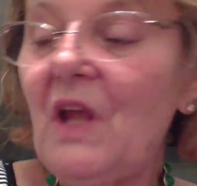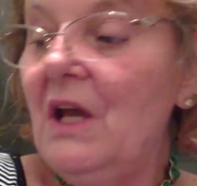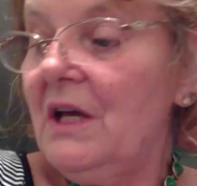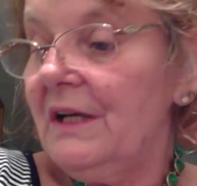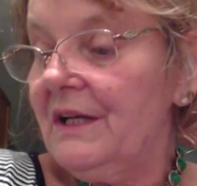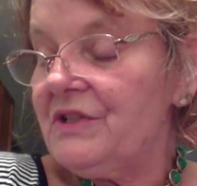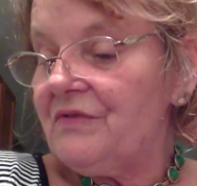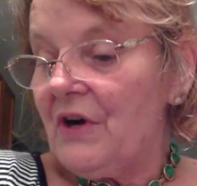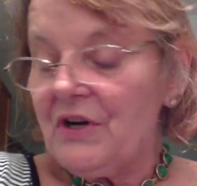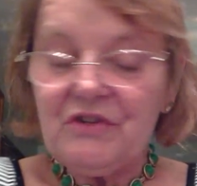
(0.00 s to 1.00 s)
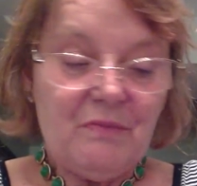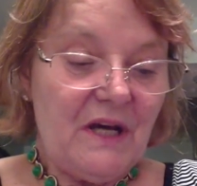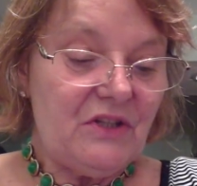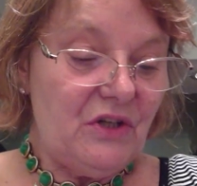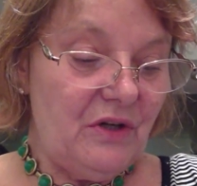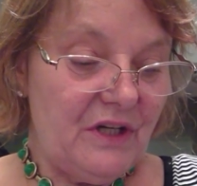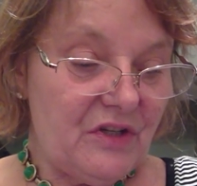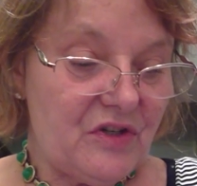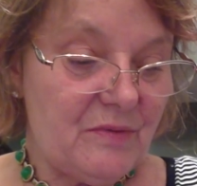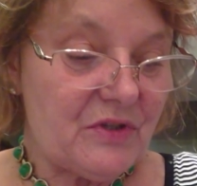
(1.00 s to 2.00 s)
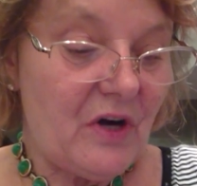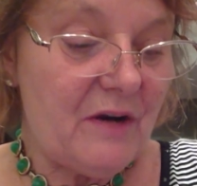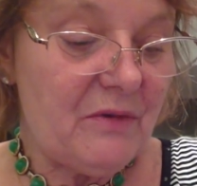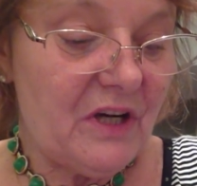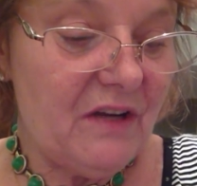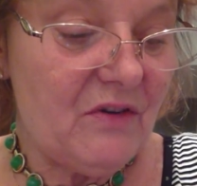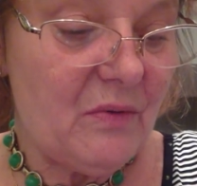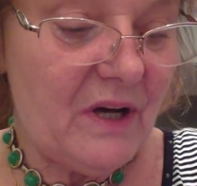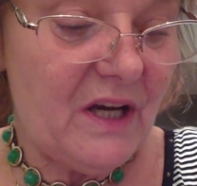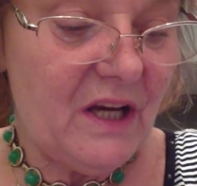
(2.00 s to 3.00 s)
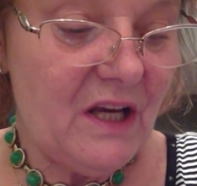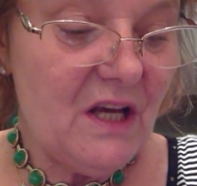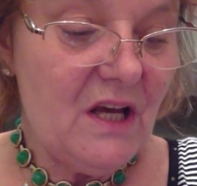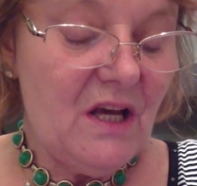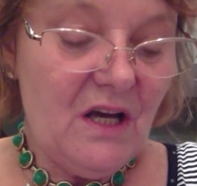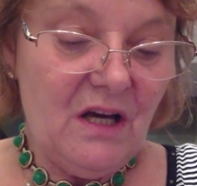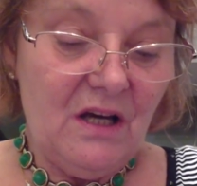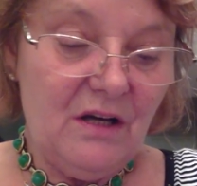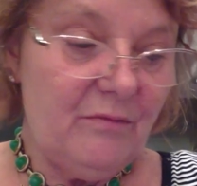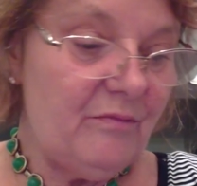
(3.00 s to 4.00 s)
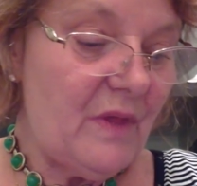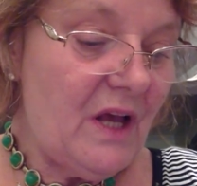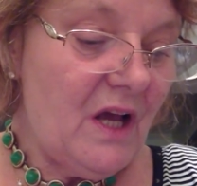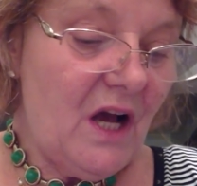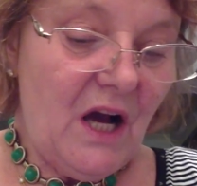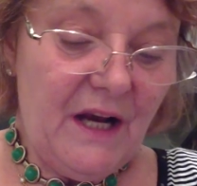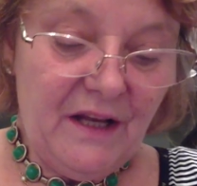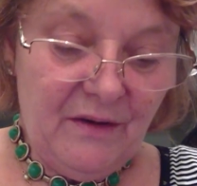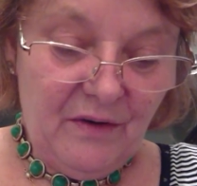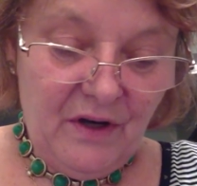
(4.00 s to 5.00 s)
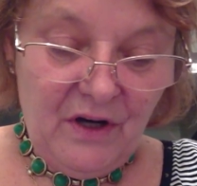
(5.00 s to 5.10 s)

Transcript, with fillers: And as far as my two hundred subscriber giveaway, um I